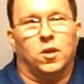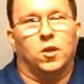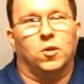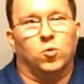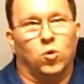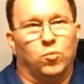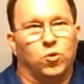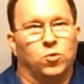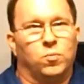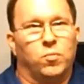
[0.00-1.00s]
In a
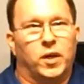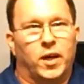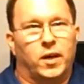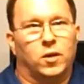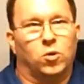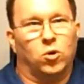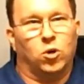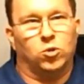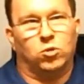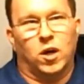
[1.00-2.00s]
normal mechanical
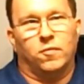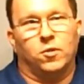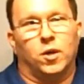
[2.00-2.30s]
hard drive,